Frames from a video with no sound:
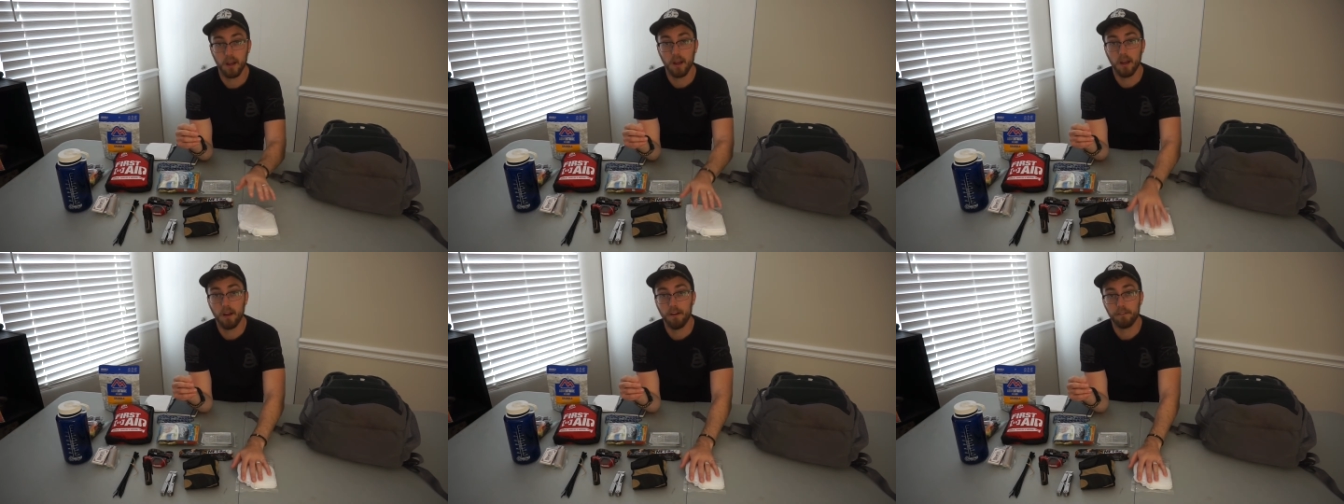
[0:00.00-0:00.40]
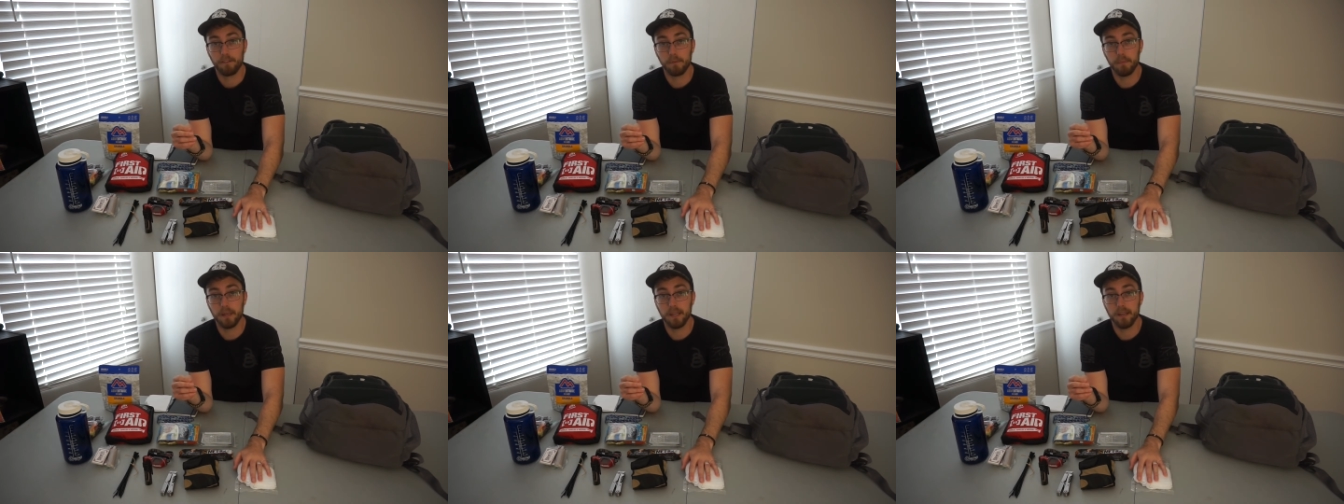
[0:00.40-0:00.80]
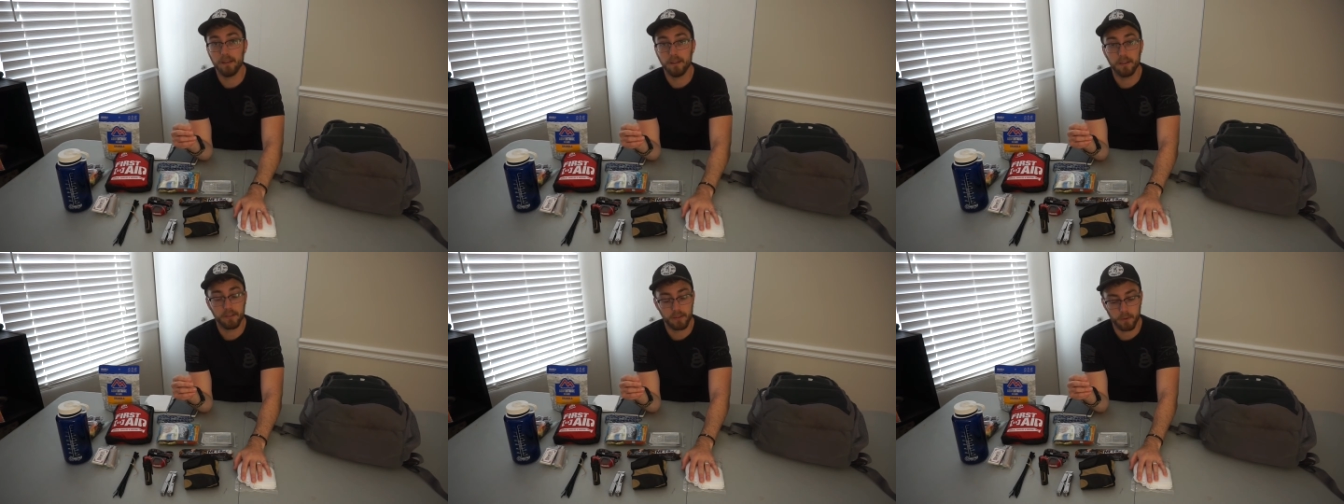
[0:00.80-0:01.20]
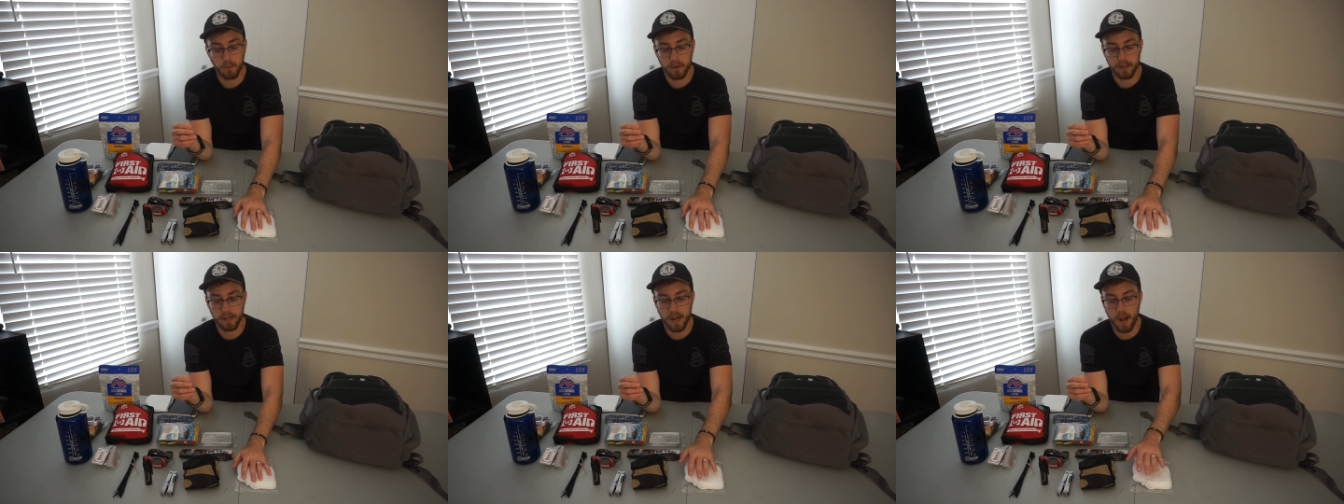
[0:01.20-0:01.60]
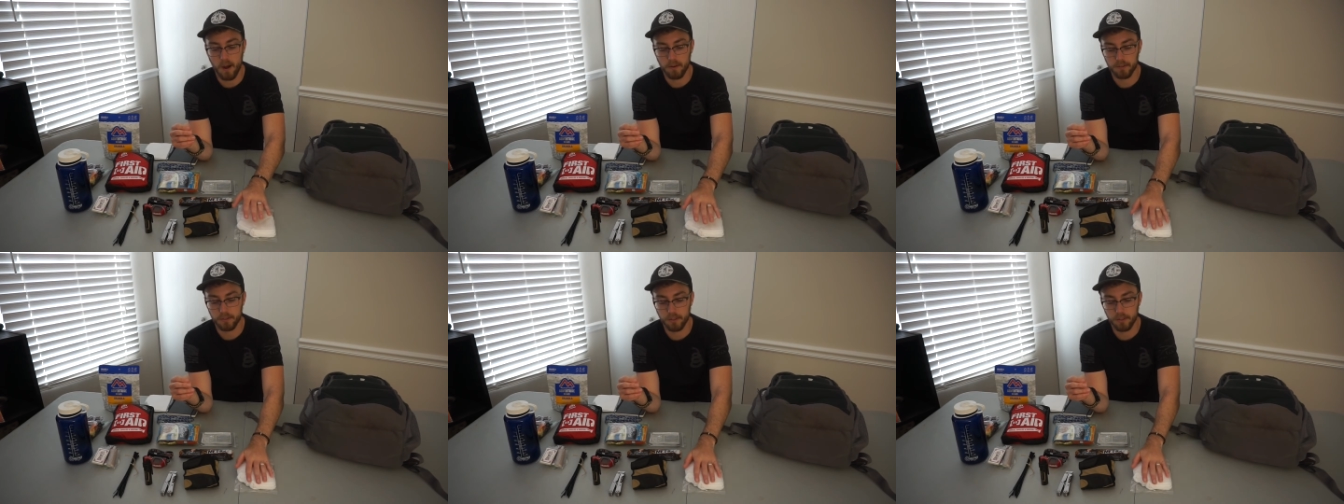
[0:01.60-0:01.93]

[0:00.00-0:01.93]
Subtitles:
for me, they're working out.